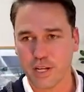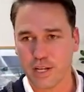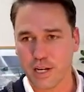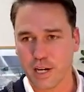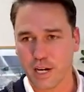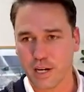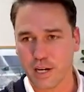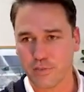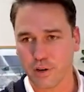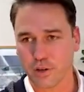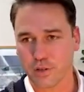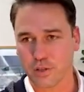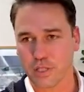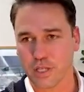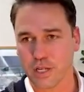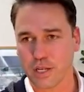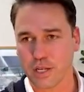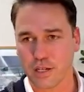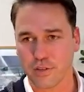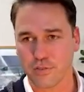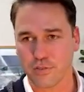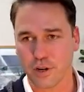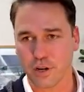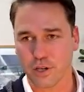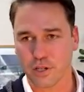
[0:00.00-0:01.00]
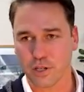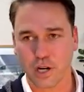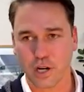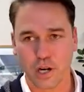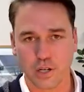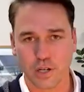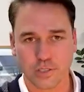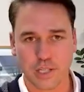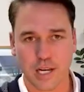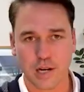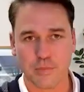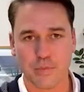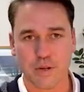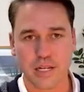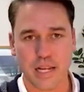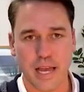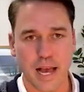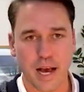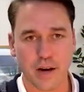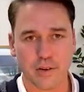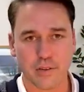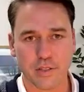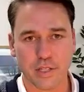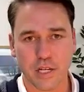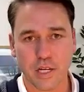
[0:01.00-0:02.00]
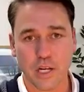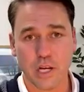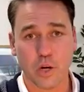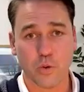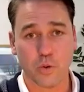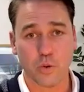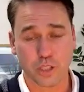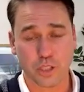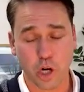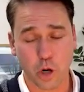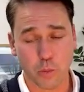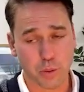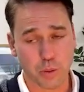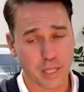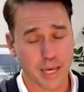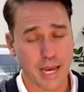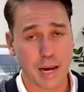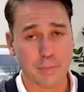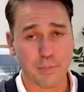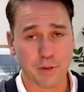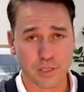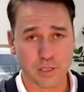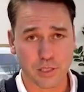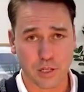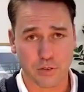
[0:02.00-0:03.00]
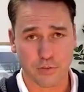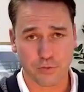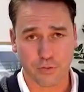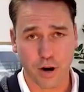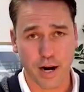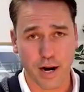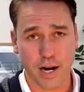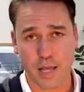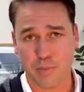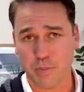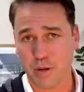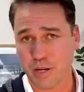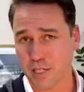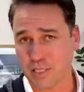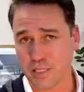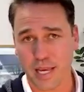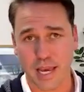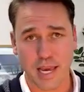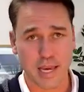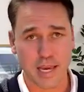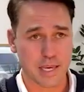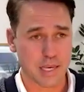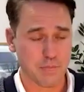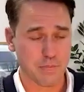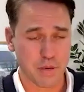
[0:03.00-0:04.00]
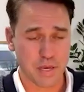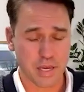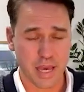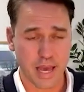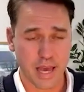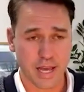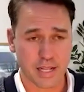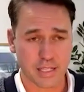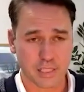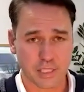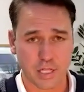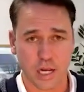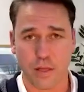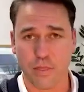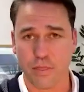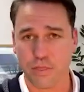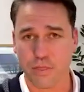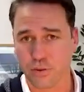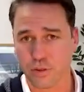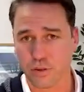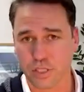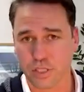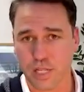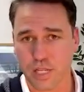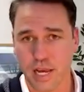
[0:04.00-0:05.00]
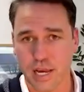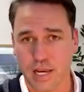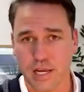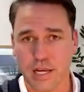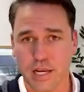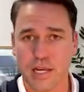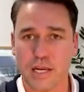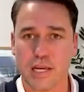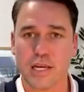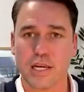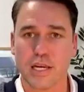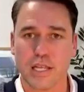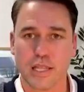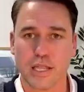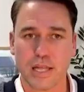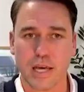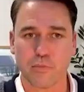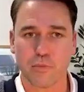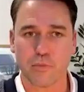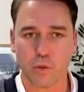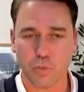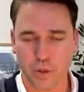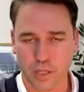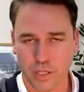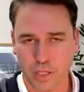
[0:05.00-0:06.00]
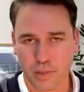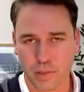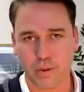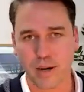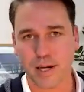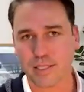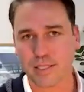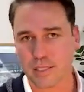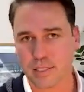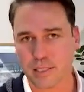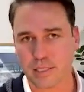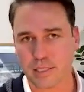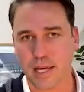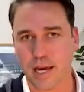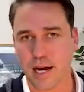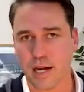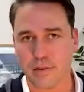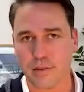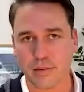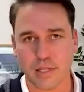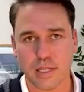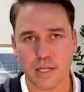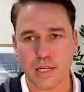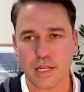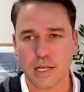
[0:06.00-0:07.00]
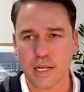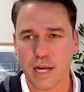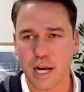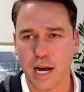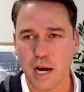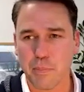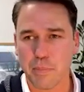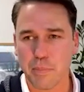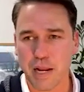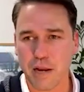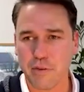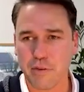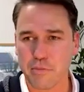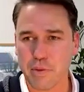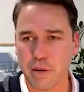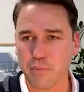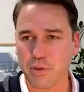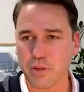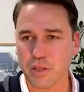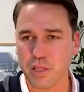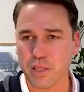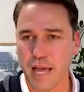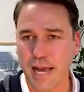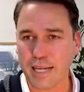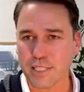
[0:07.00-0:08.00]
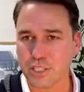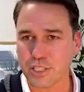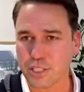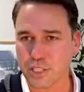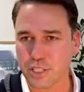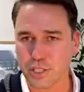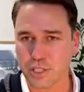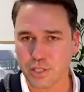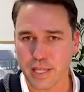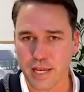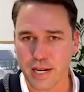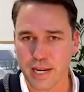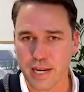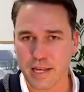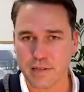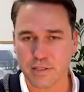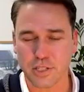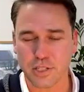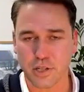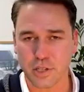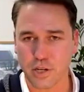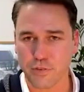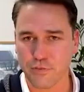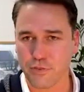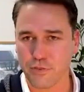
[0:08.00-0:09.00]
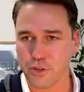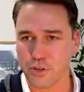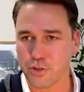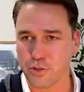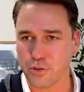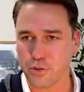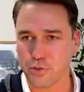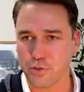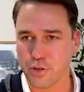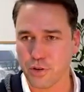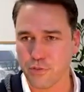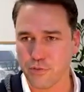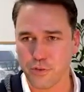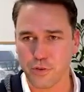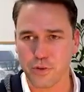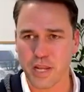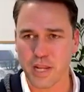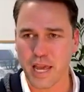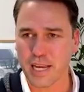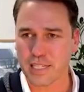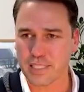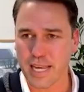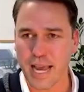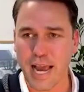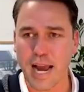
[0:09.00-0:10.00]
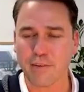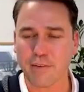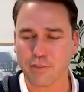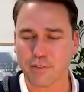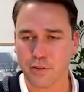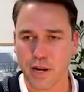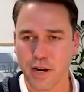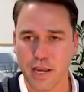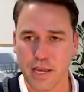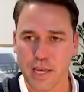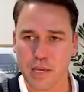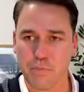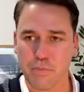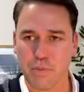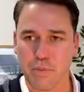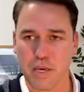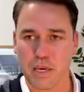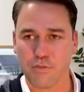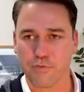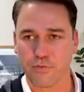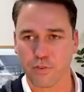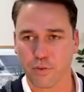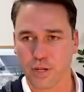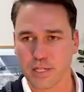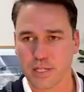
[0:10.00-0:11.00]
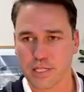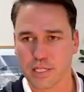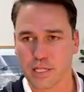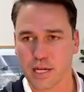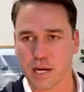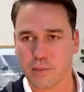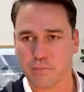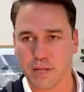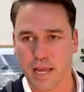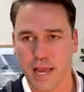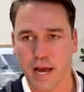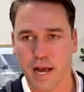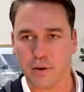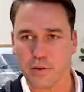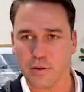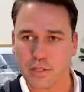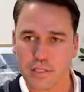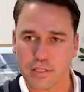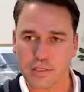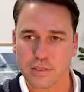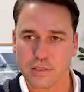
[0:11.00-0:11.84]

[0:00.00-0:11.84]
of our calls coming down, which hopefully happens on Friday because AEP ends on Thursday, then we'll bring the prices down. But I remember last year that it took a few days after AEP for it to come down,